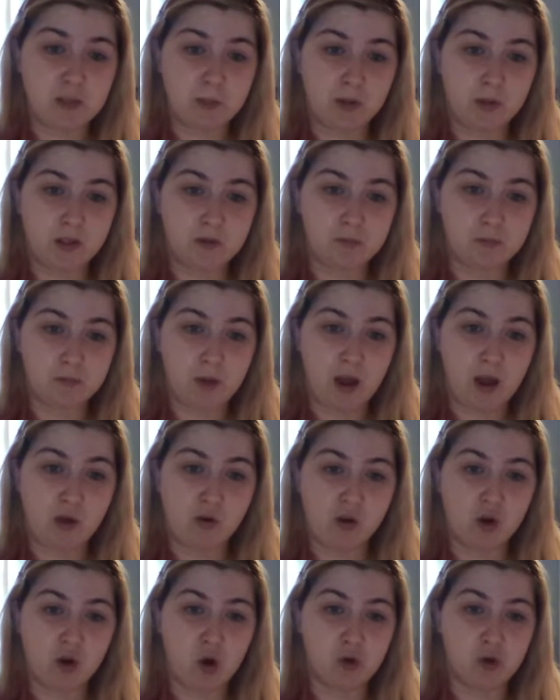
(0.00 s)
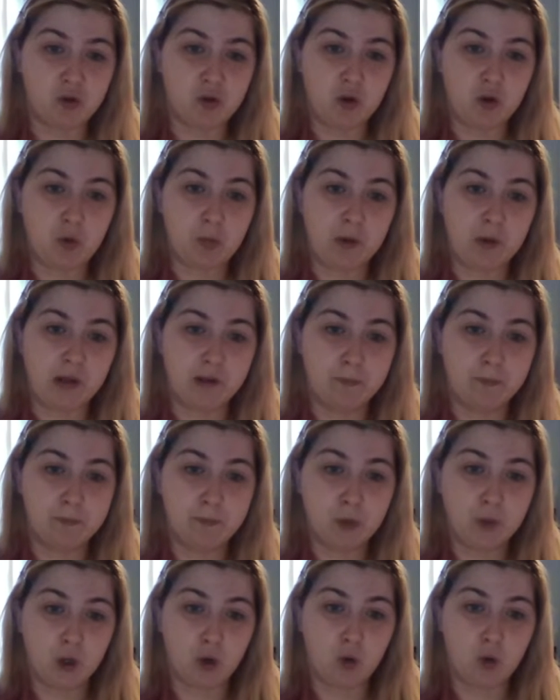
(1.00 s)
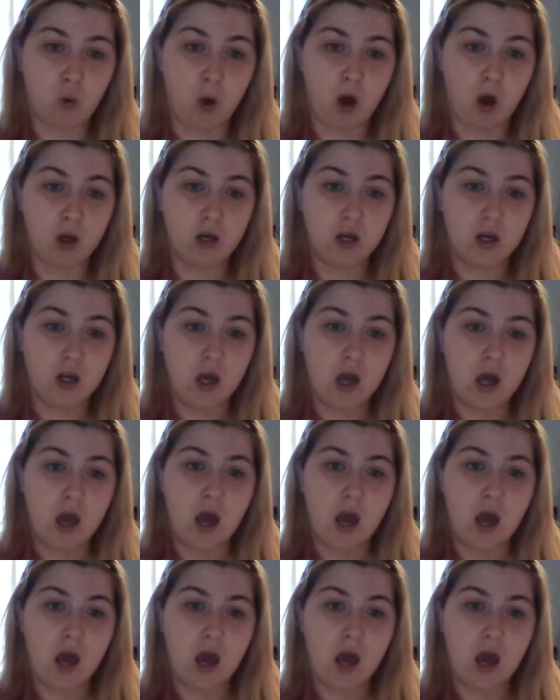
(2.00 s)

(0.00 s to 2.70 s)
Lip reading: but I only got to book 1,